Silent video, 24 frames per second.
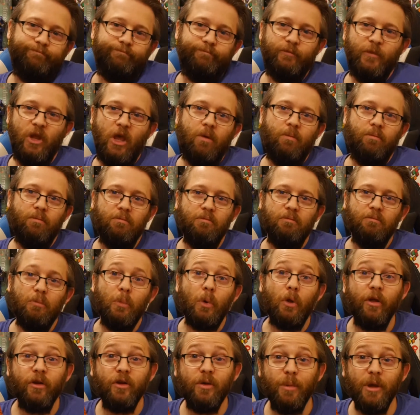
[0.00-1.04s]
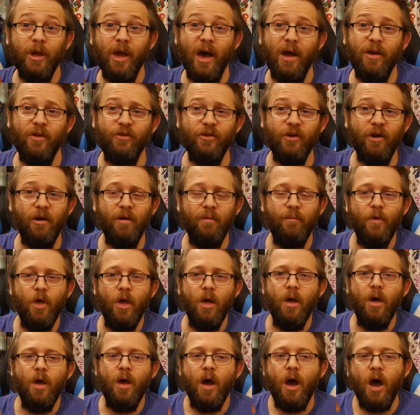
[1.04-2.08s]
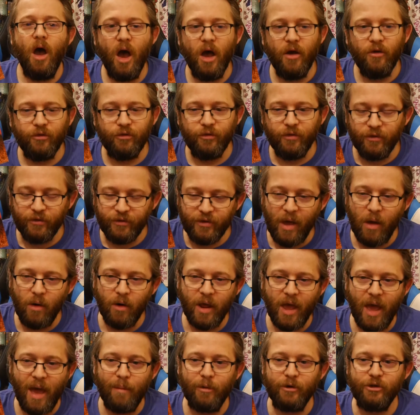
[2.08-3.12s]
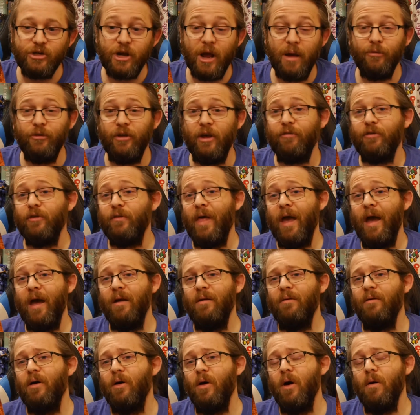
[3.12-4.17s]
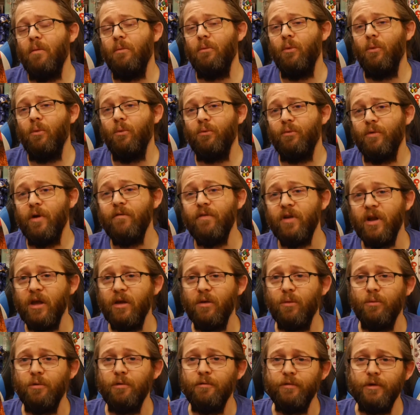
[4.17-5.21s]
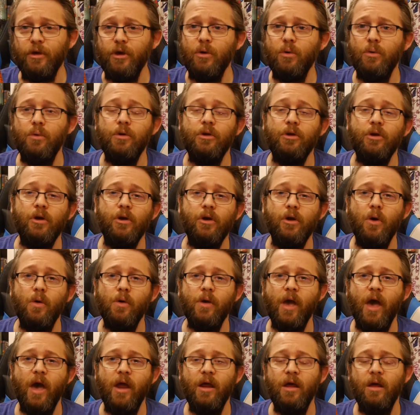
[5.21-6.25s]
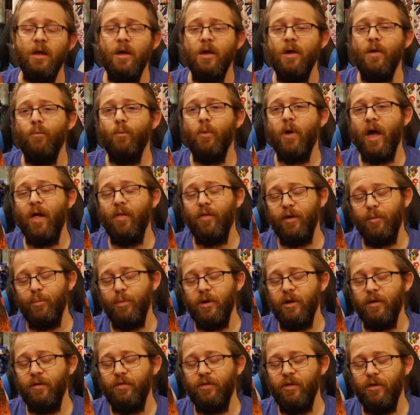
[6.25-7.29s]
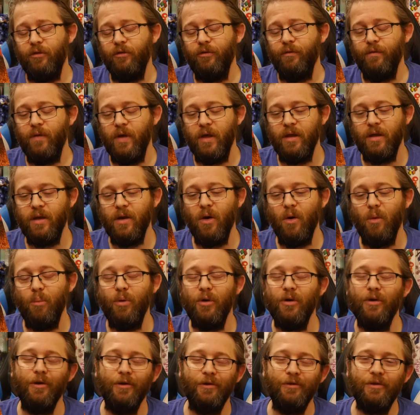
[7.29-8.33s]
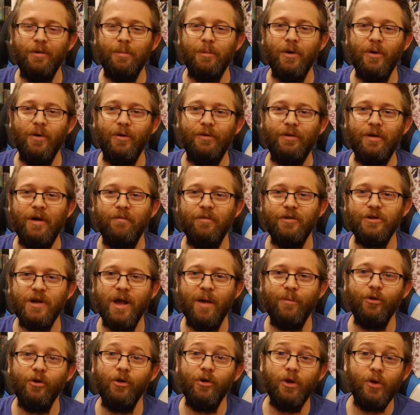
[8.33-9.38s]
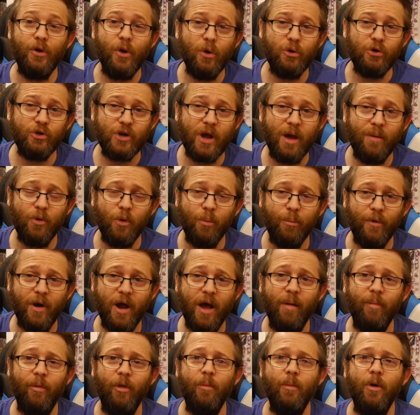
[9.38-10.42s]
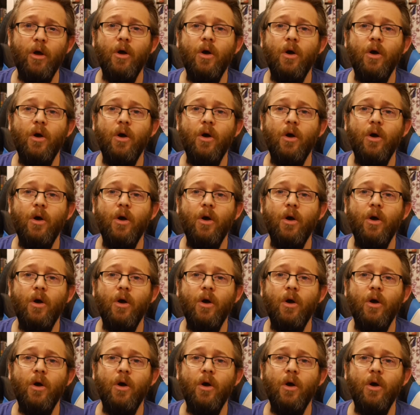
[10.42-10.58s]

yeah, we like to be honest here. So this is out in comic shops after that riveting review. You can go get it. We got a link beneath this video. Put in your zip code, tell the shops near you. No shop, no problem.